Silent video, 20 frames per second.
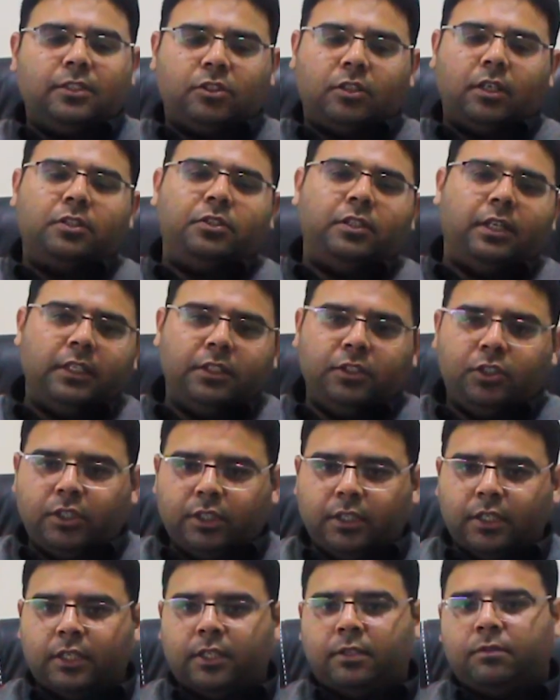structural
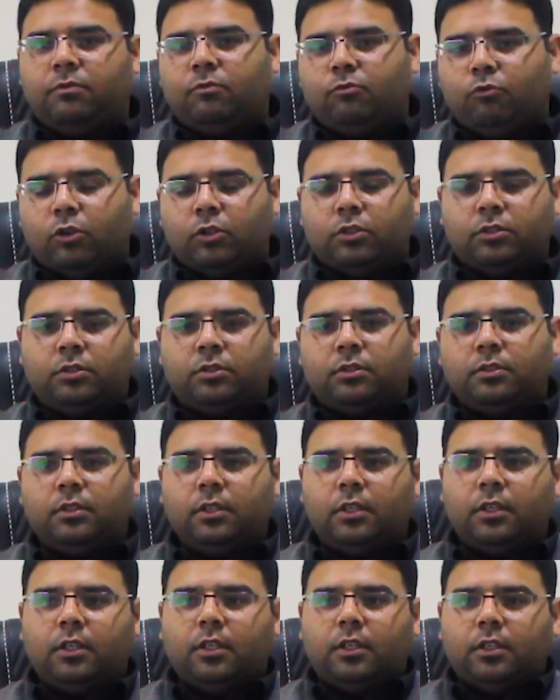engineer
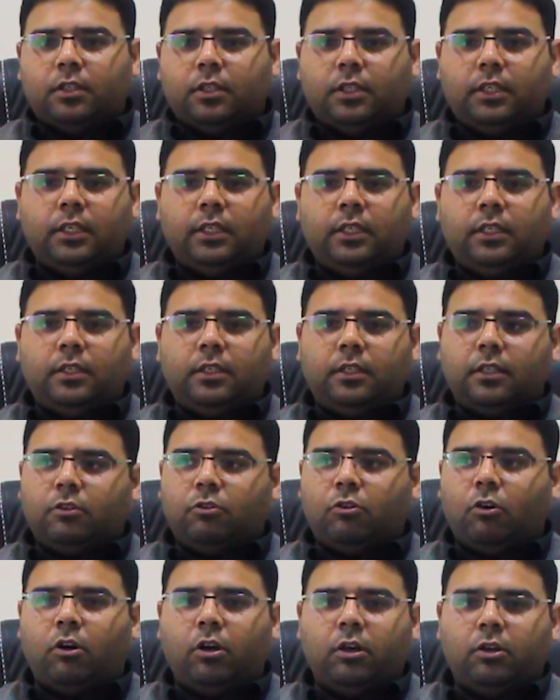he
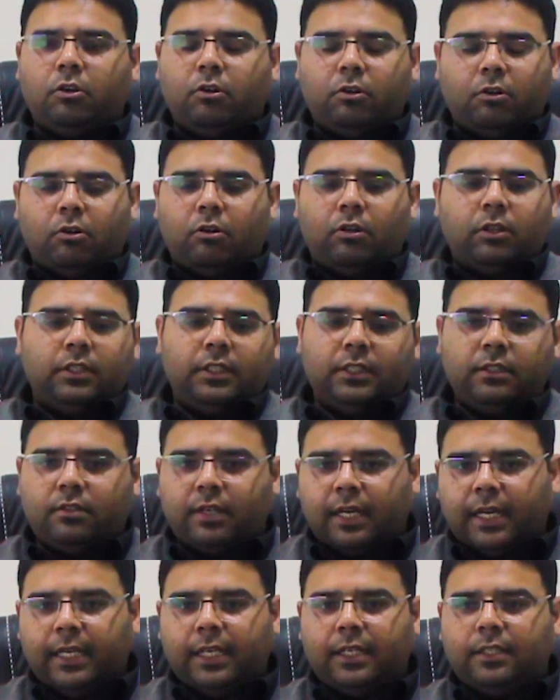called on all the
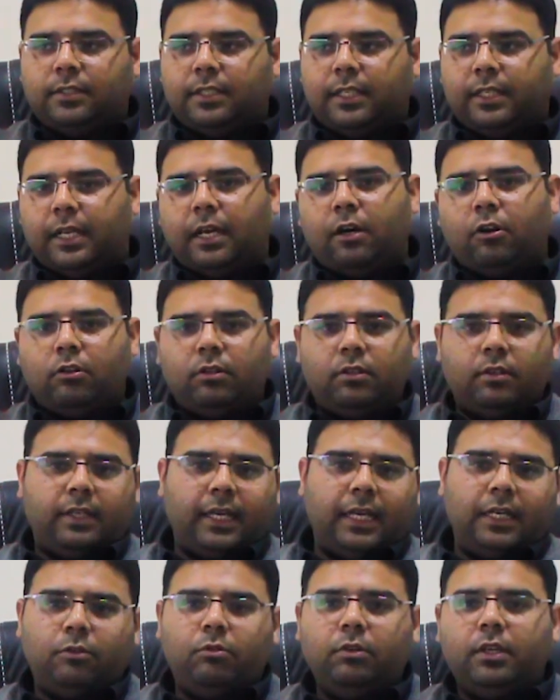drawings and all the
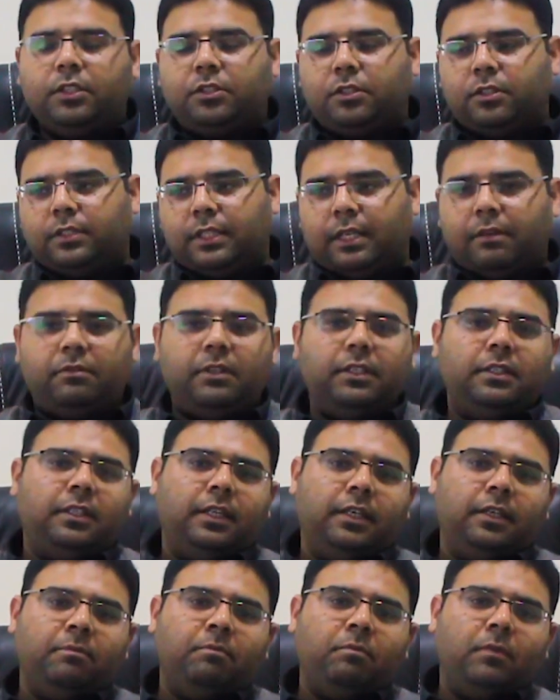calculations,
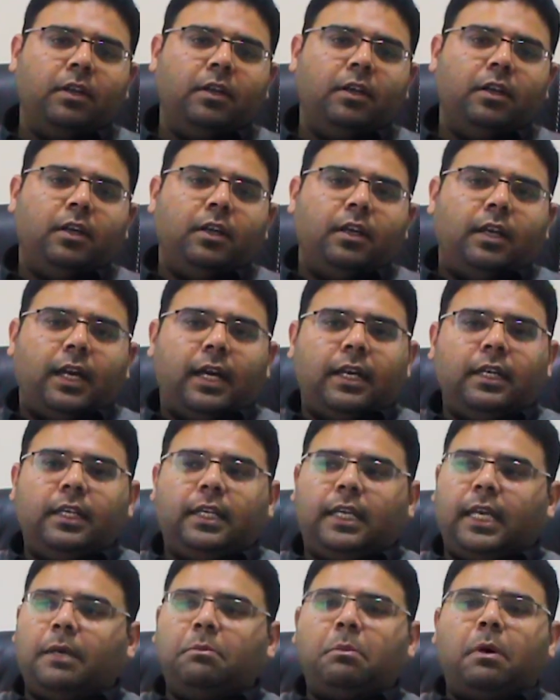everything, and
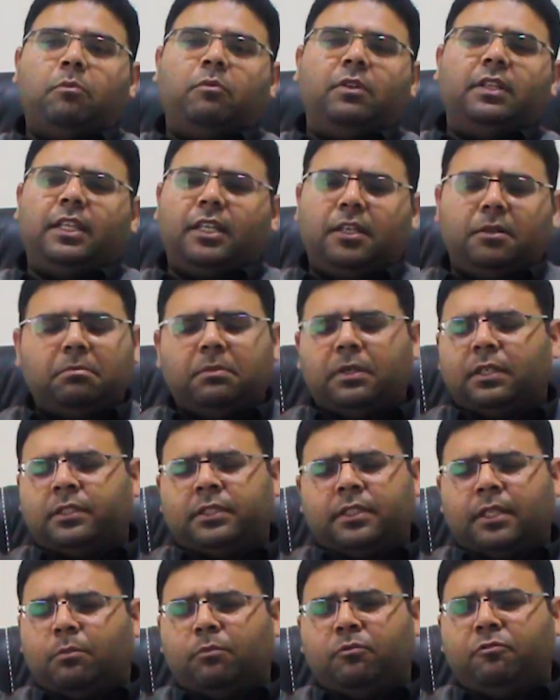he came up with a number,
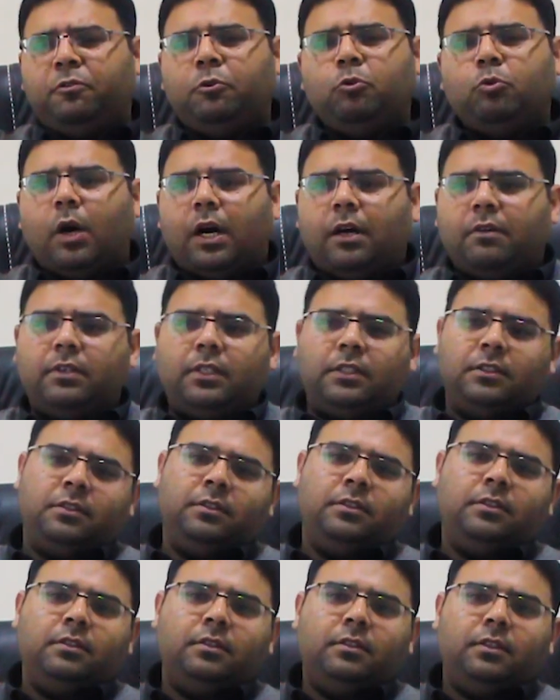some few
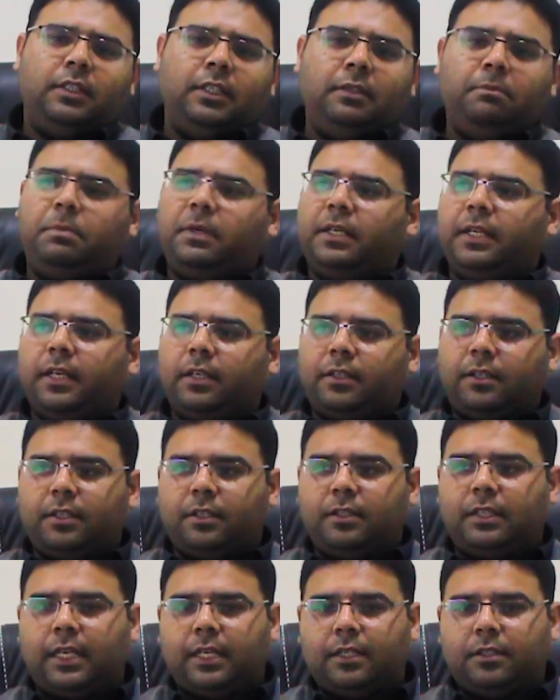hours. He
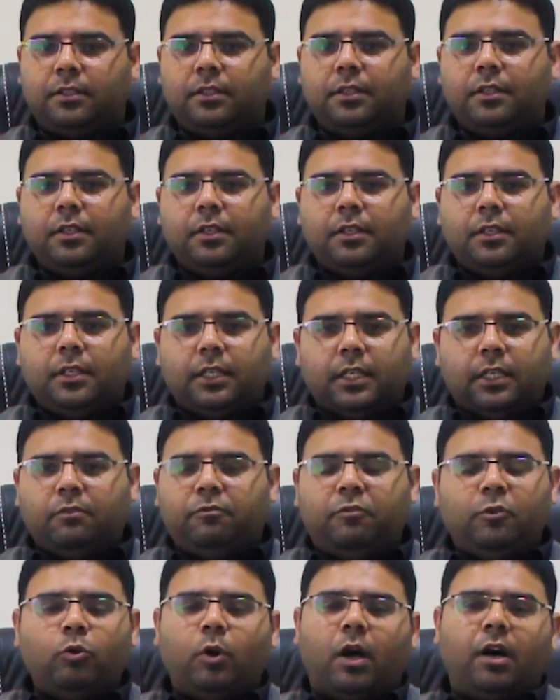predicted that in
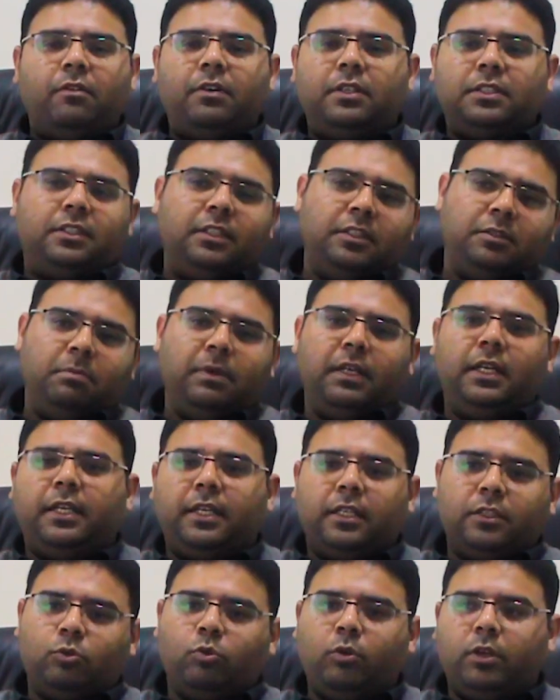few hours this
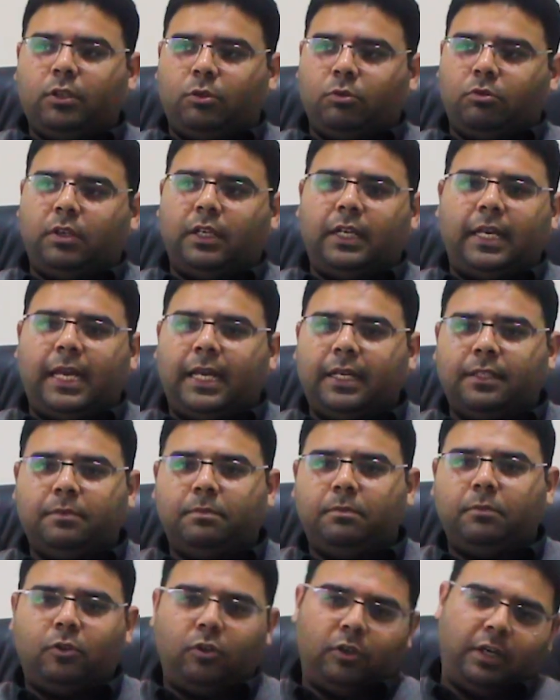building is going to
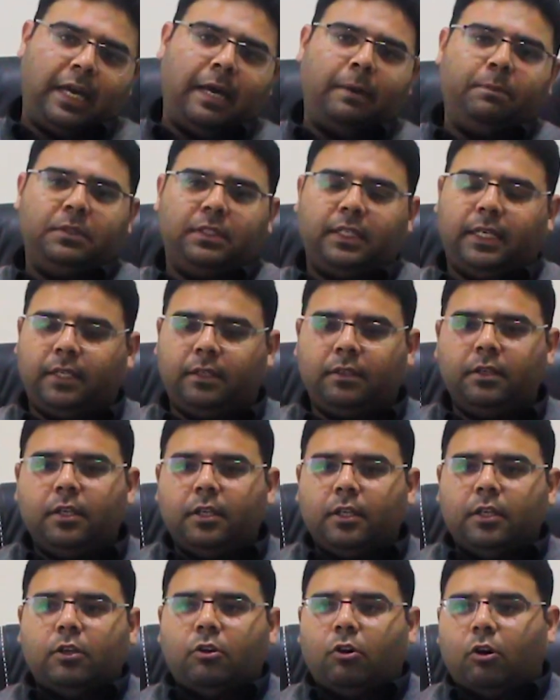collapse, and
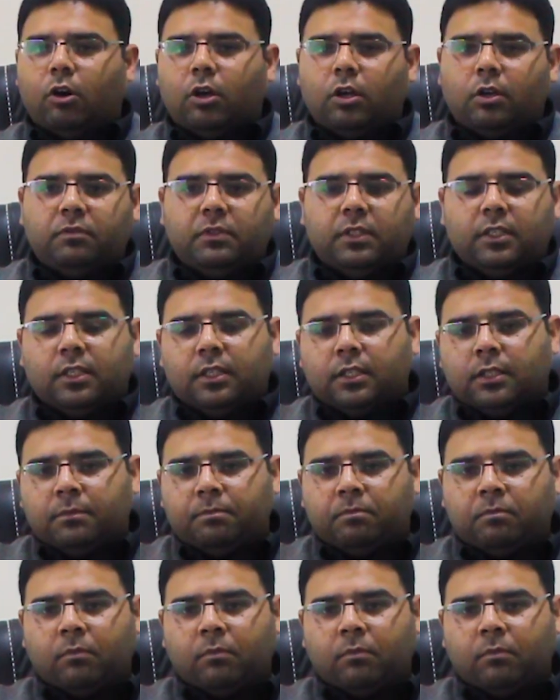all of the